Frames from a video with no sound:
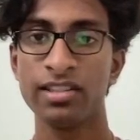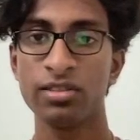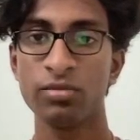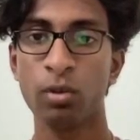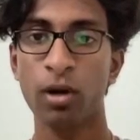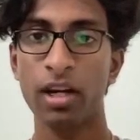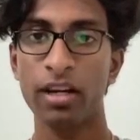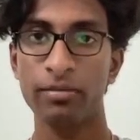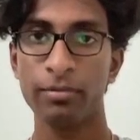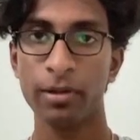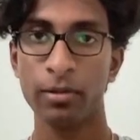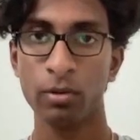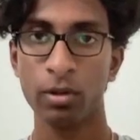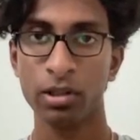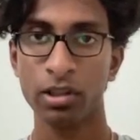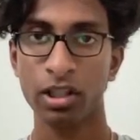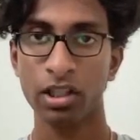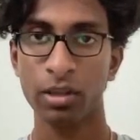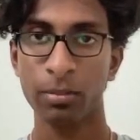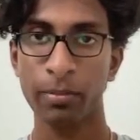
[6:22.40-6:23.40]
is what I've been
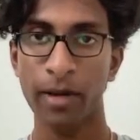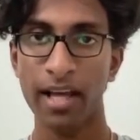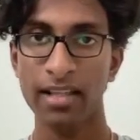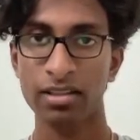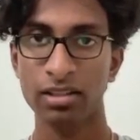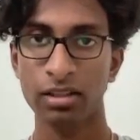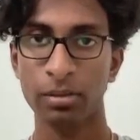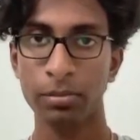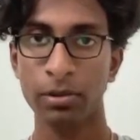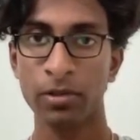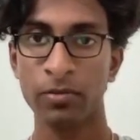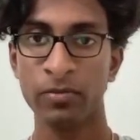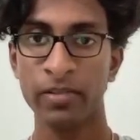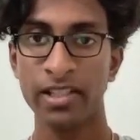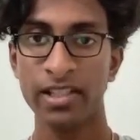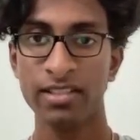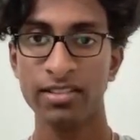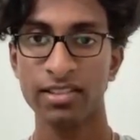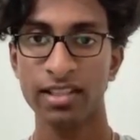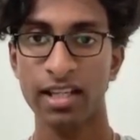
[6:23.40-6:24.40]
working on the past couple of
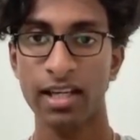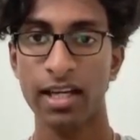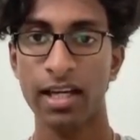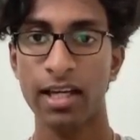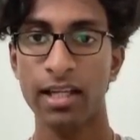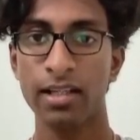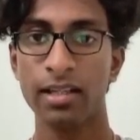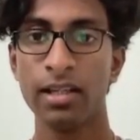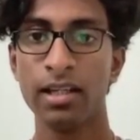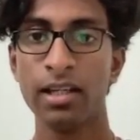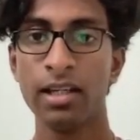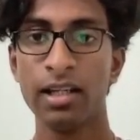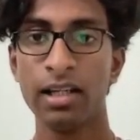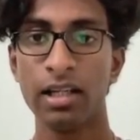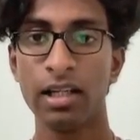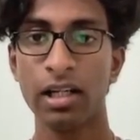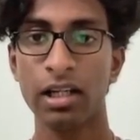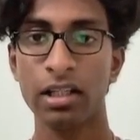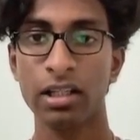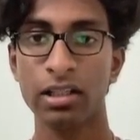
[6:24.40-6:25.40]
weeks, and
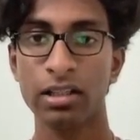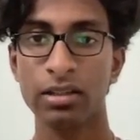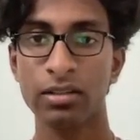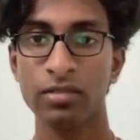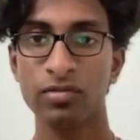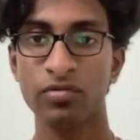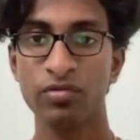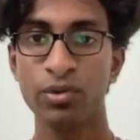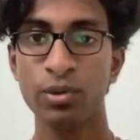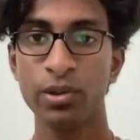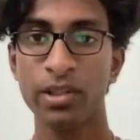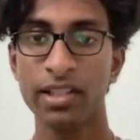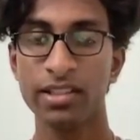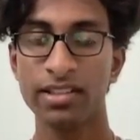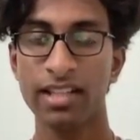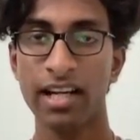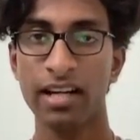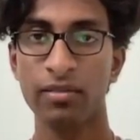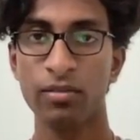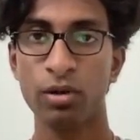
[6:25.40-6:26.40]
a few
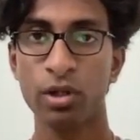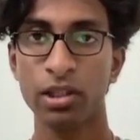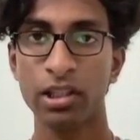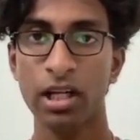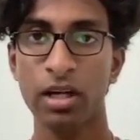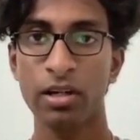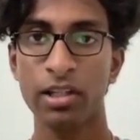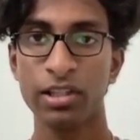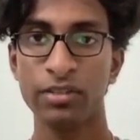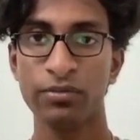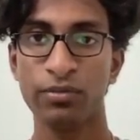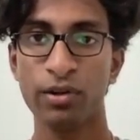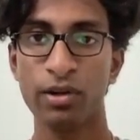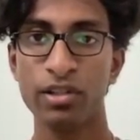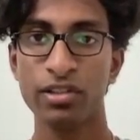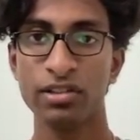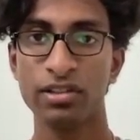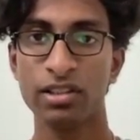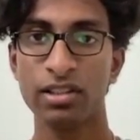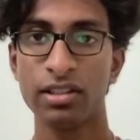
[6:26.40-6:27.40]
things that I worked out is
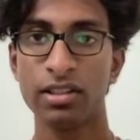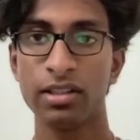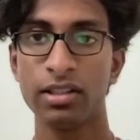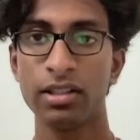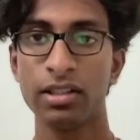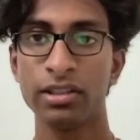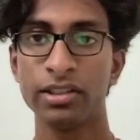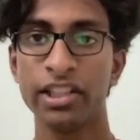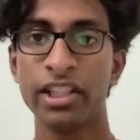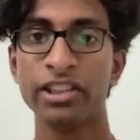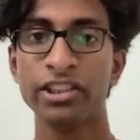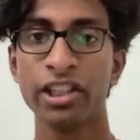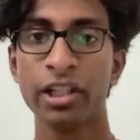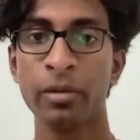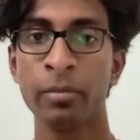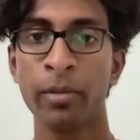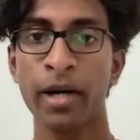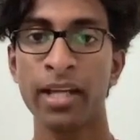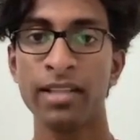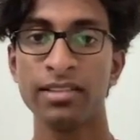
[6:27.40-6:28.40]
first, changing
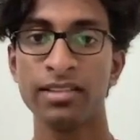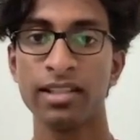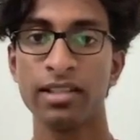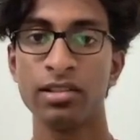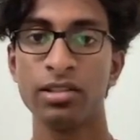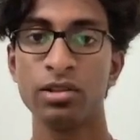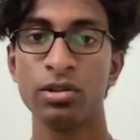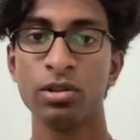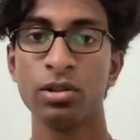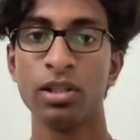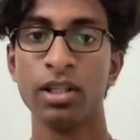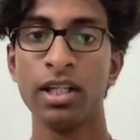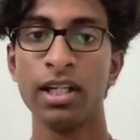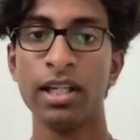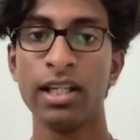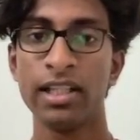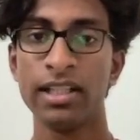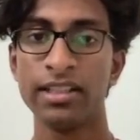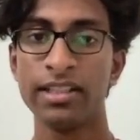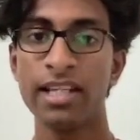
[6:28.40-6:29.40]
your mindset to
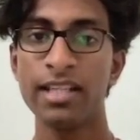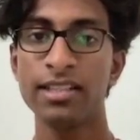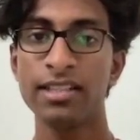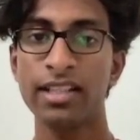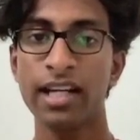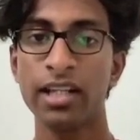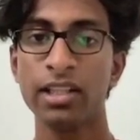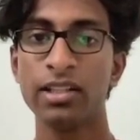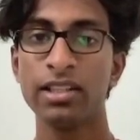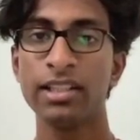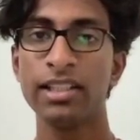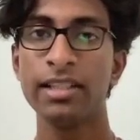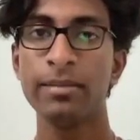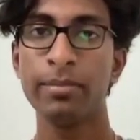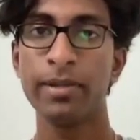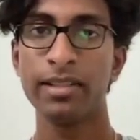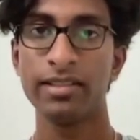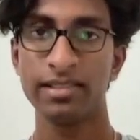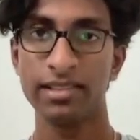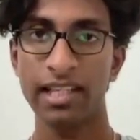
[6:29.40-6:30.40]
just trying to
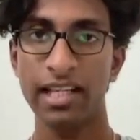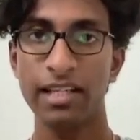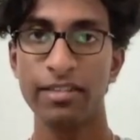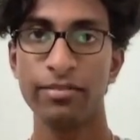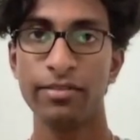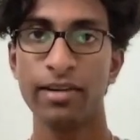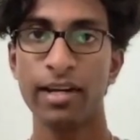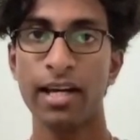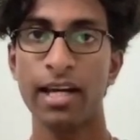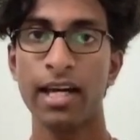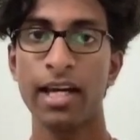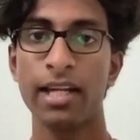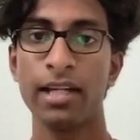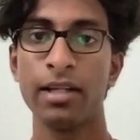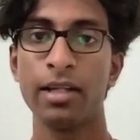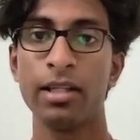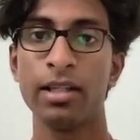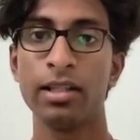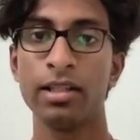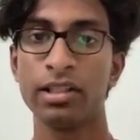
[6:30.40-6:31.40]
keep it safe
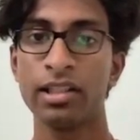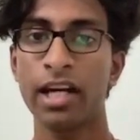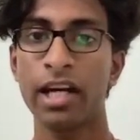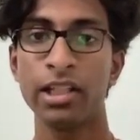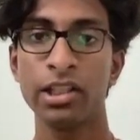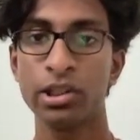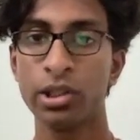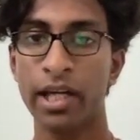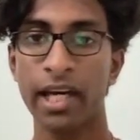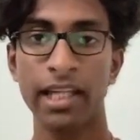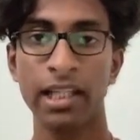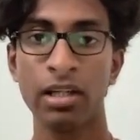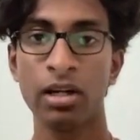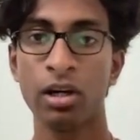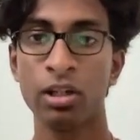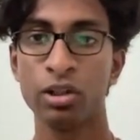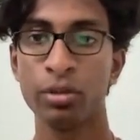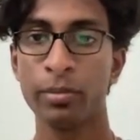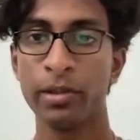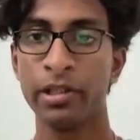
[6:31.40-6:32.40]
and trying to hang
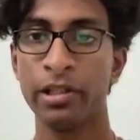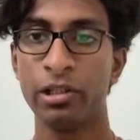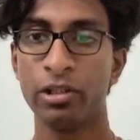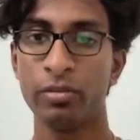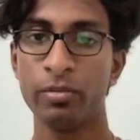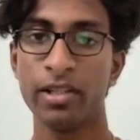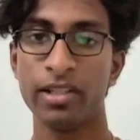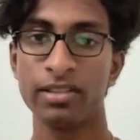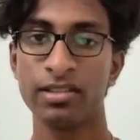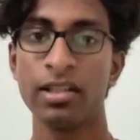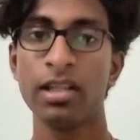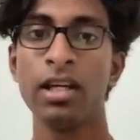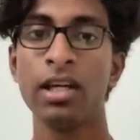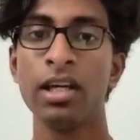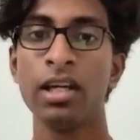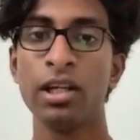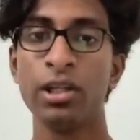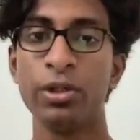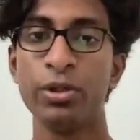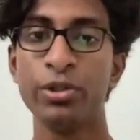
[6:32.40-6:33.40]
on to material, because
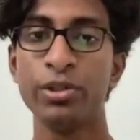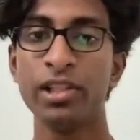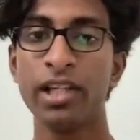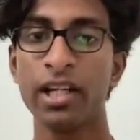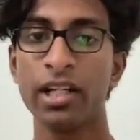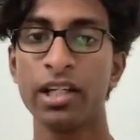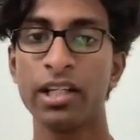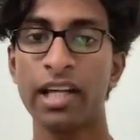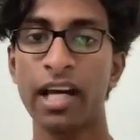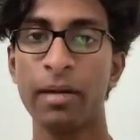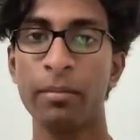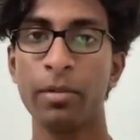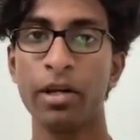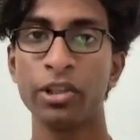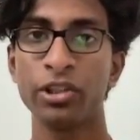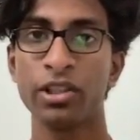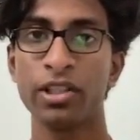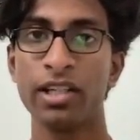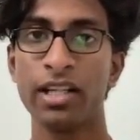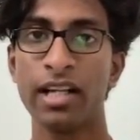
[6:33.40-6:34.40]
usually under time
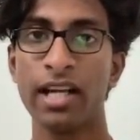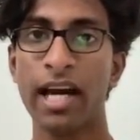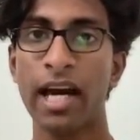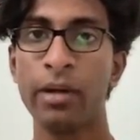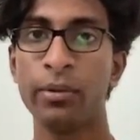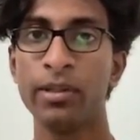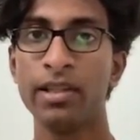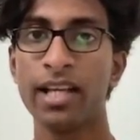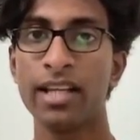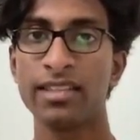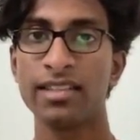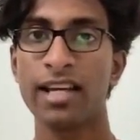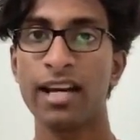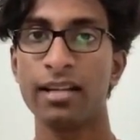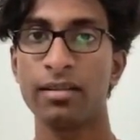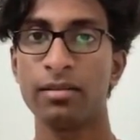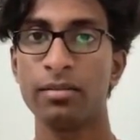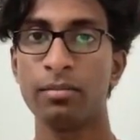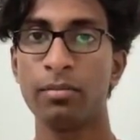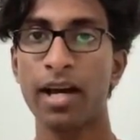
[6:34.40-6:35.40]
pressure I realize
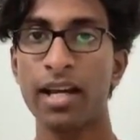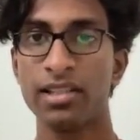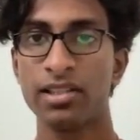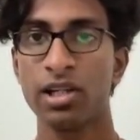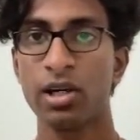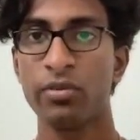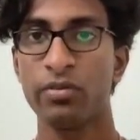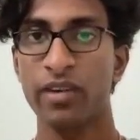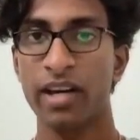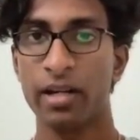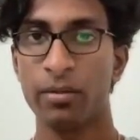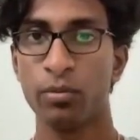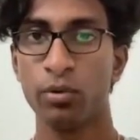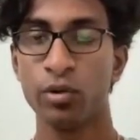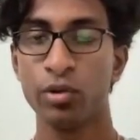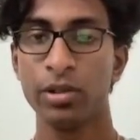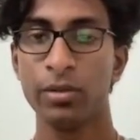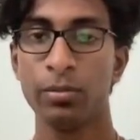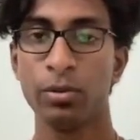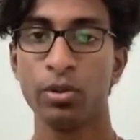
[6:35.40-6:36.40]
that myself and
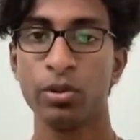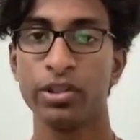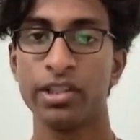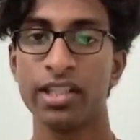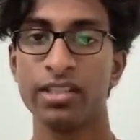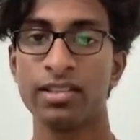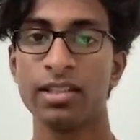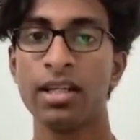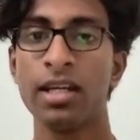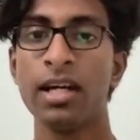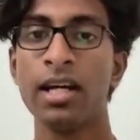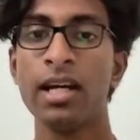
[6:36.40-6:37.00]
most people just